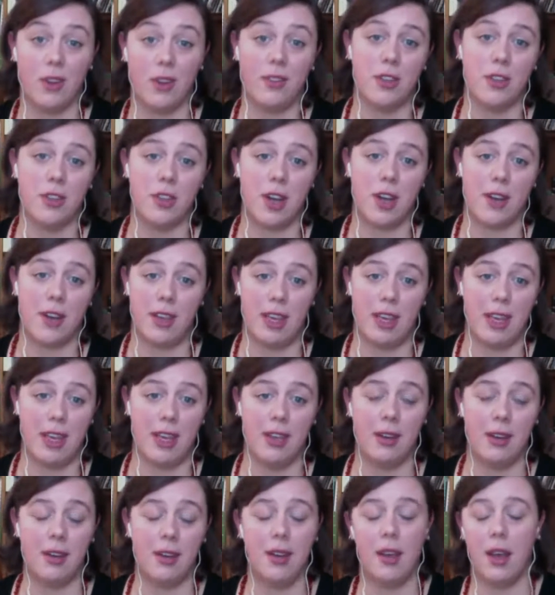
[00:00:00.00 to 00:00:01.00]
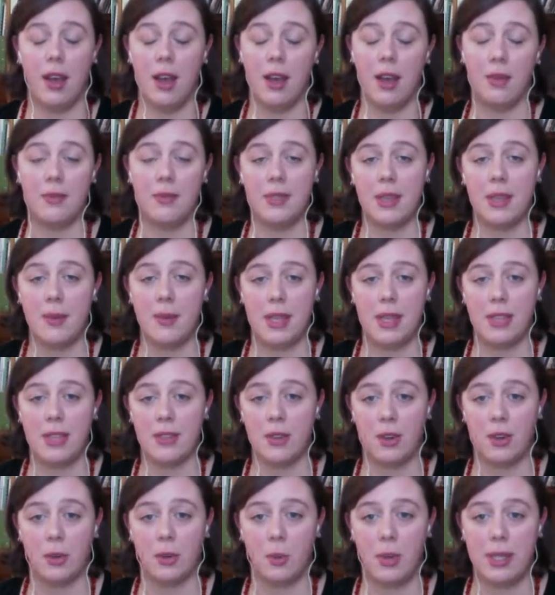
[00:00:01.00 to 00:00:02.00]
driving in, some of these are
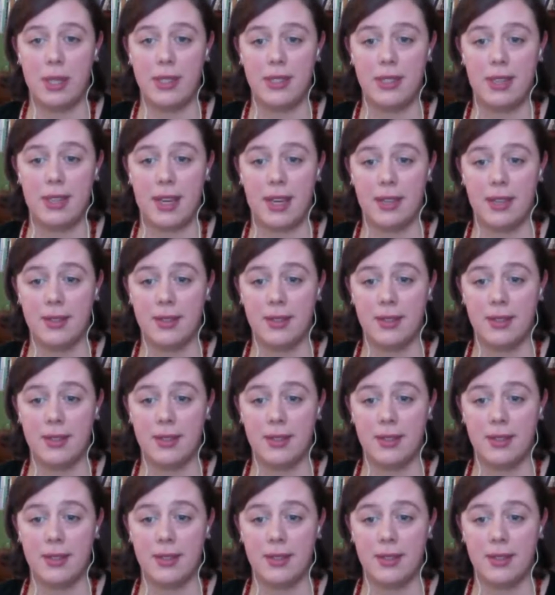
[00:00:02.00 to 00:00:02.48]
on Wednesdays.